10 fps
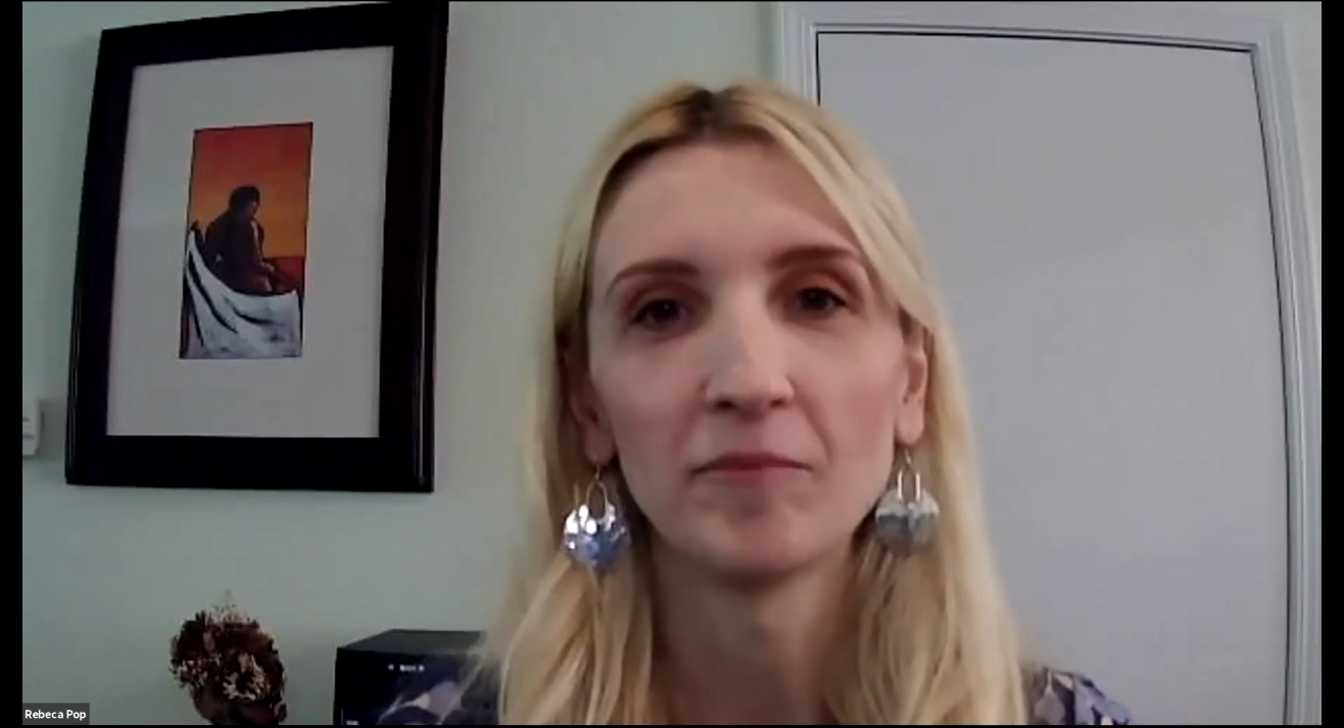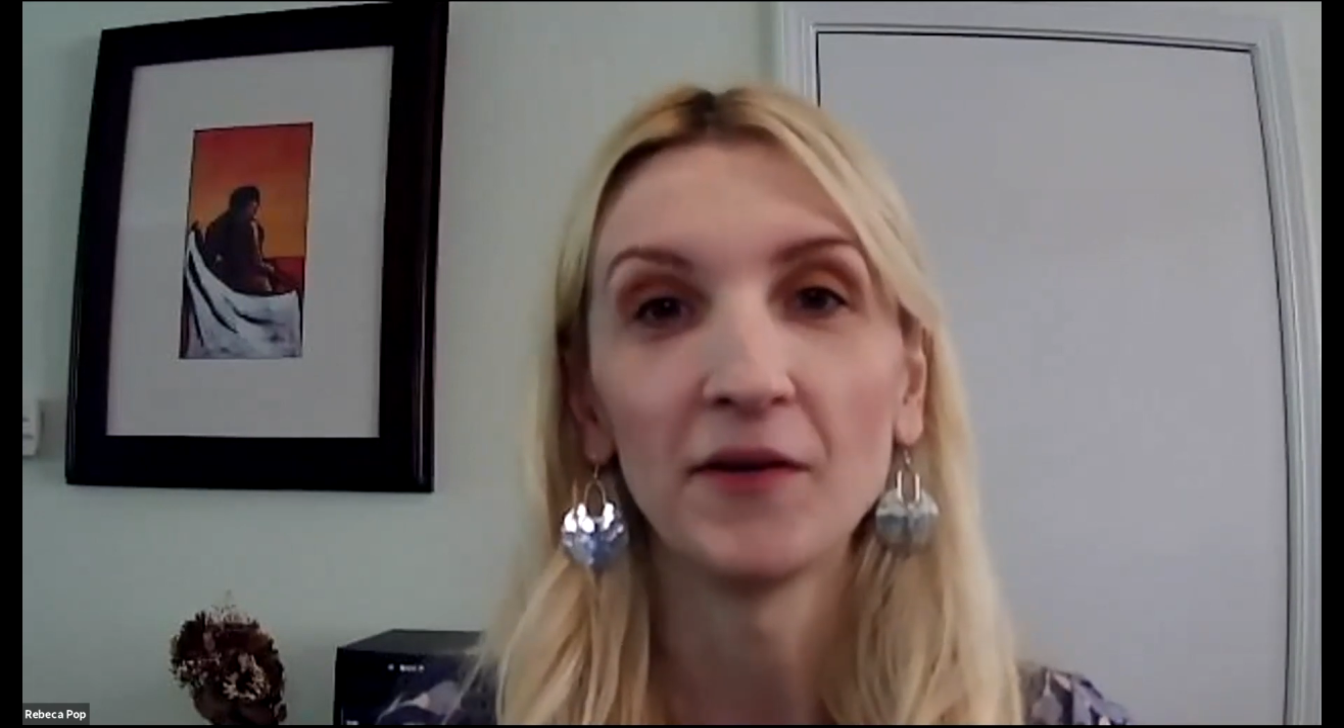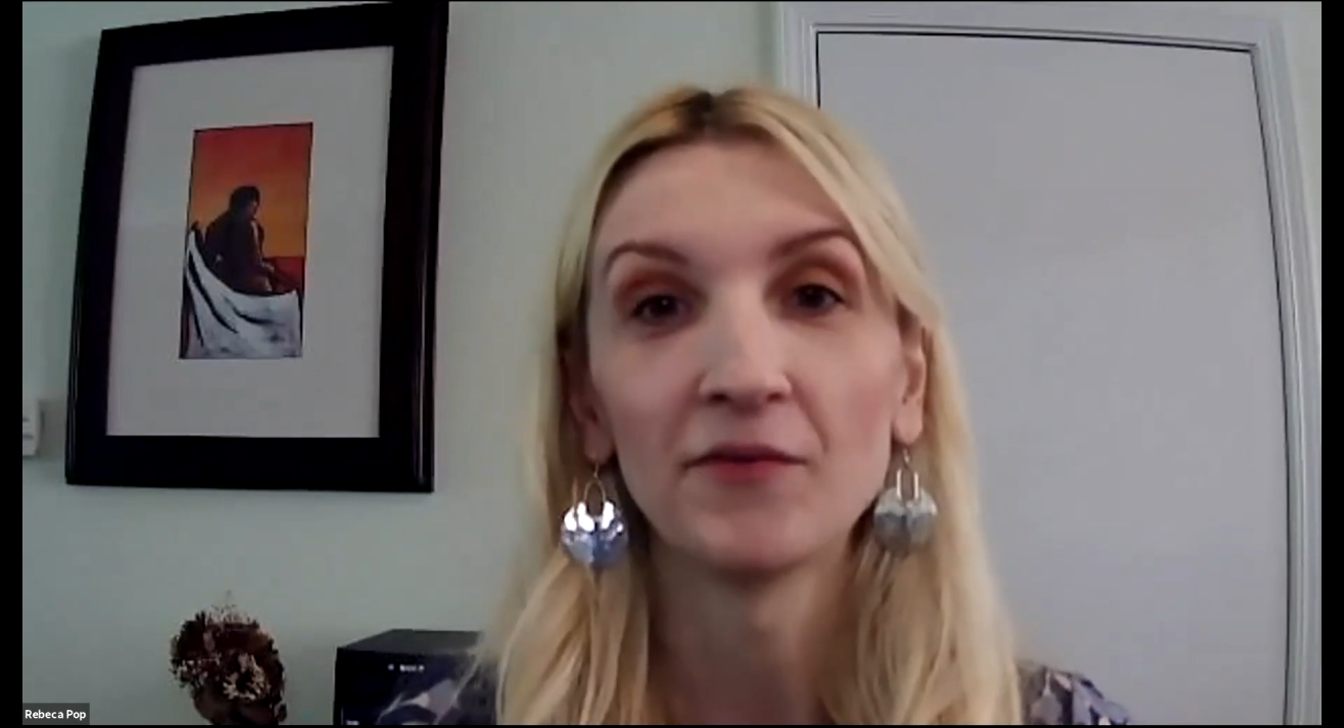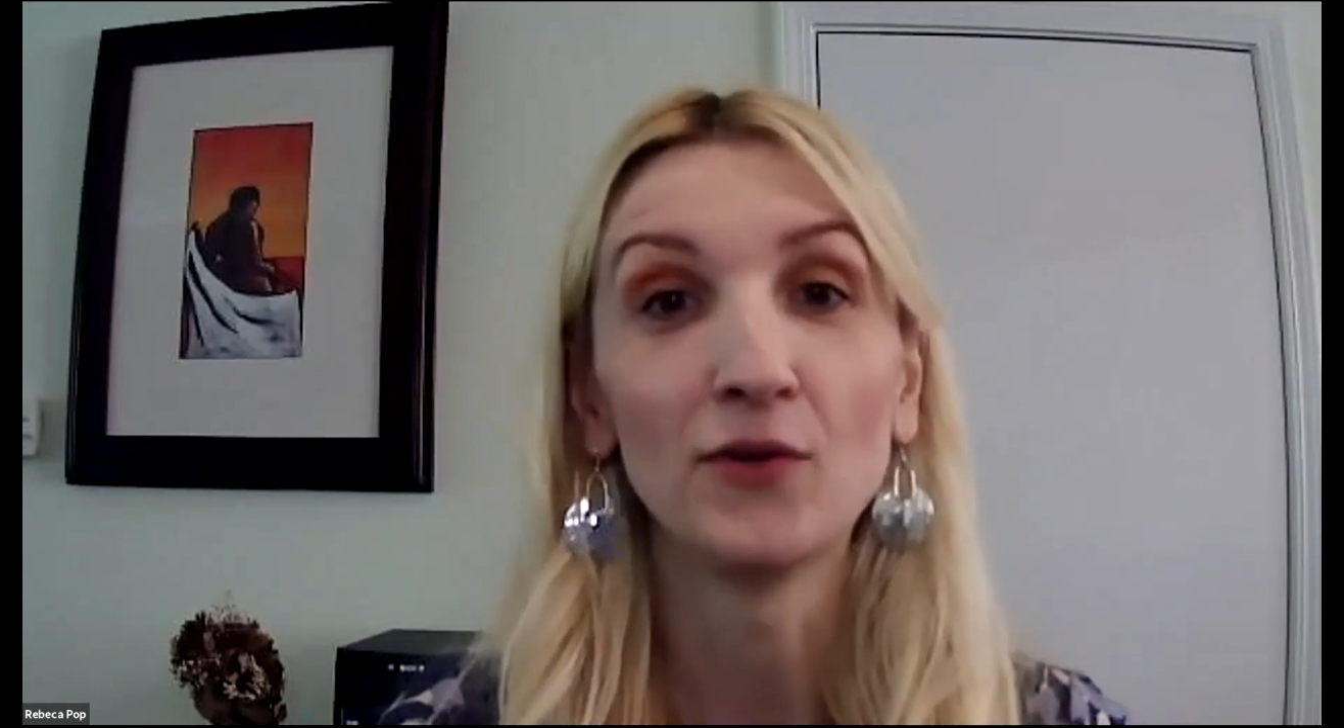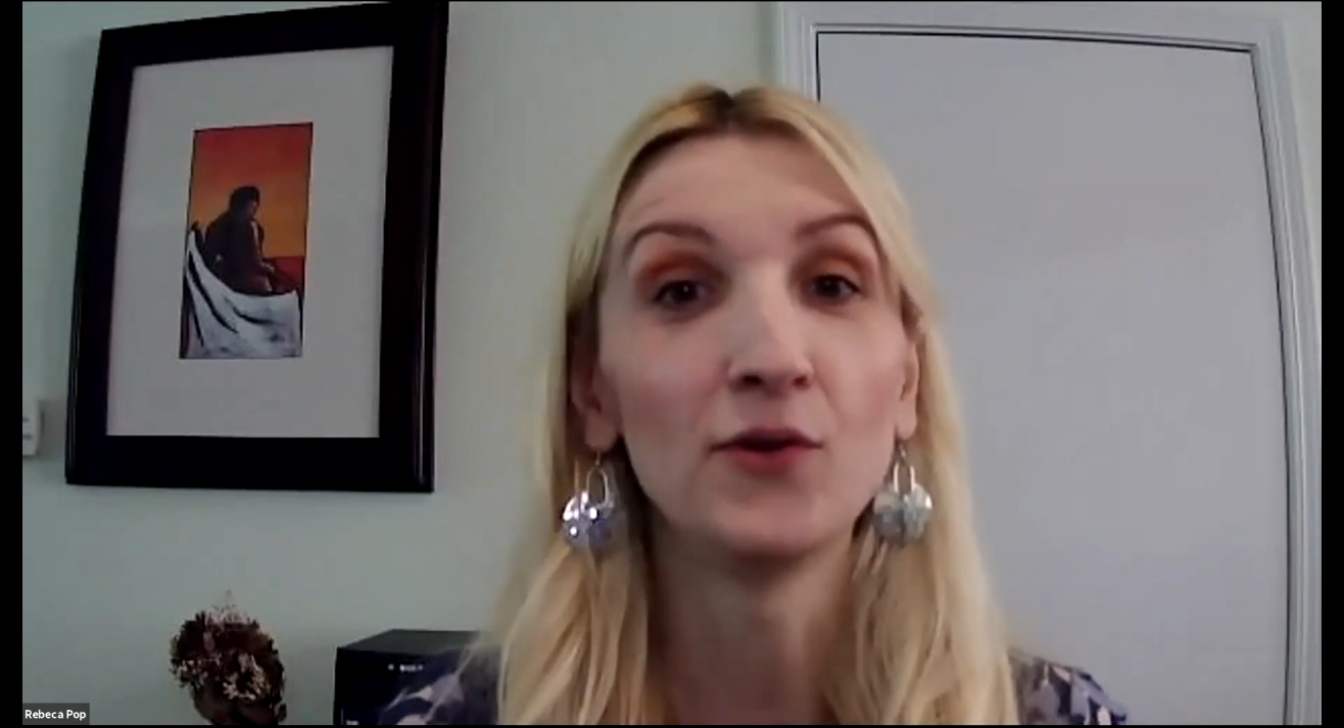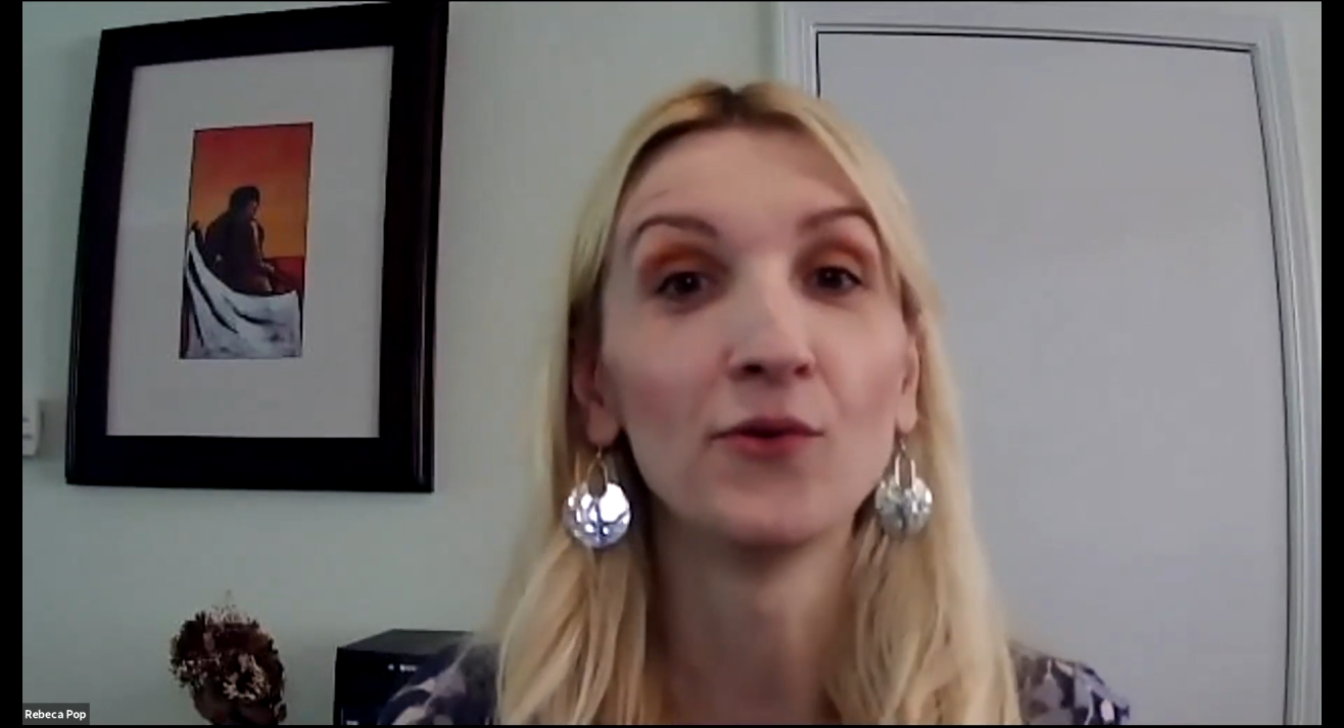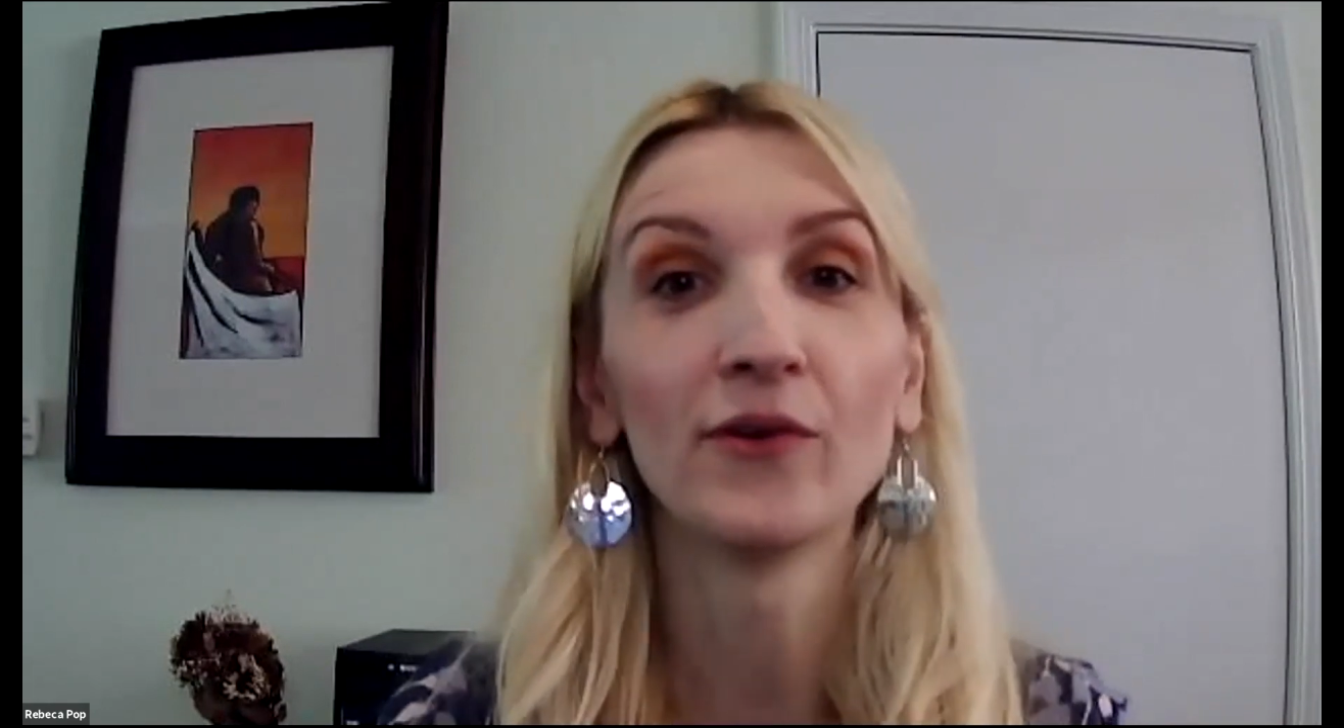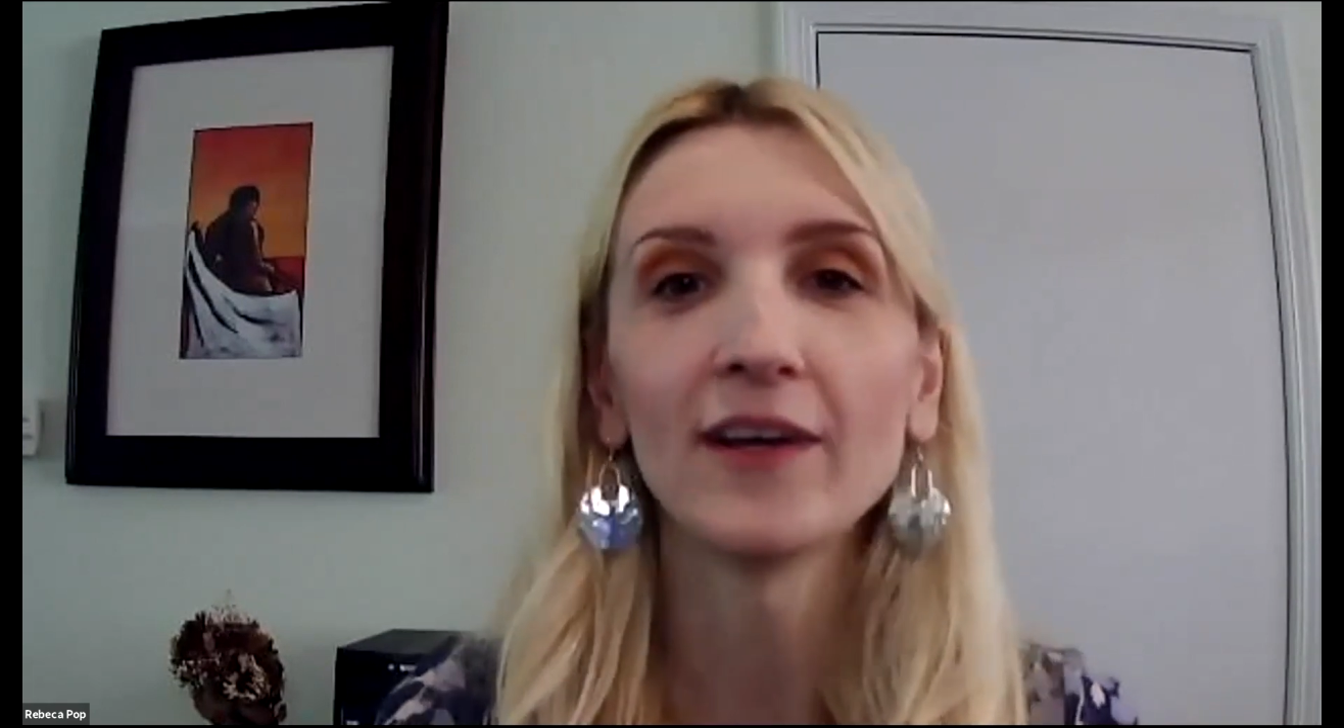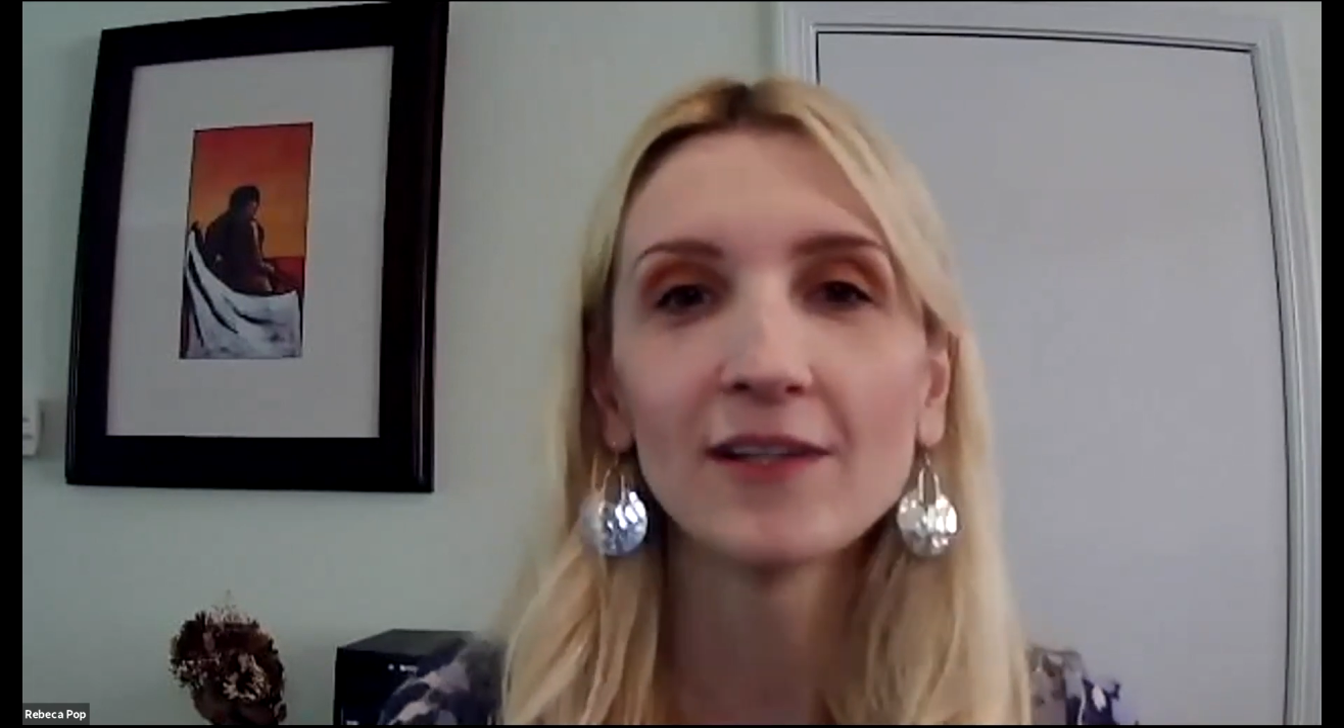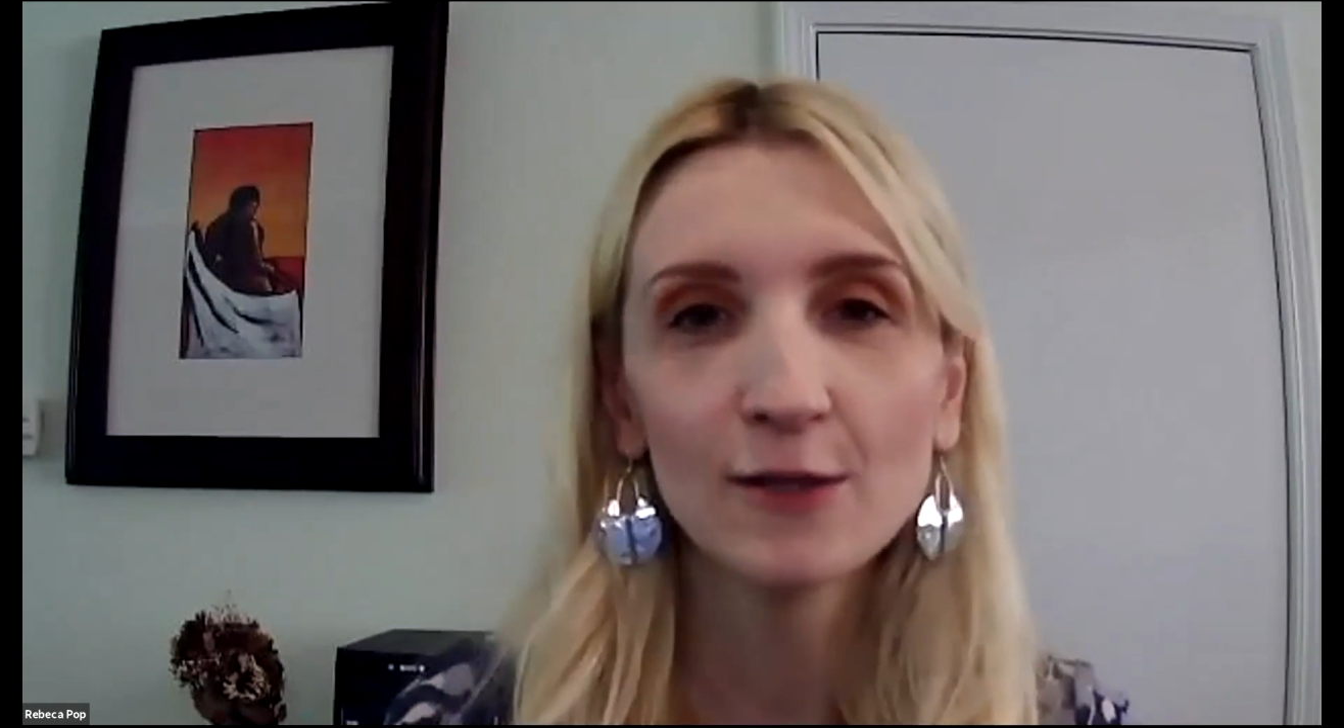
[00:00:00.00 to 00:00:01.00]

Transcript: even curious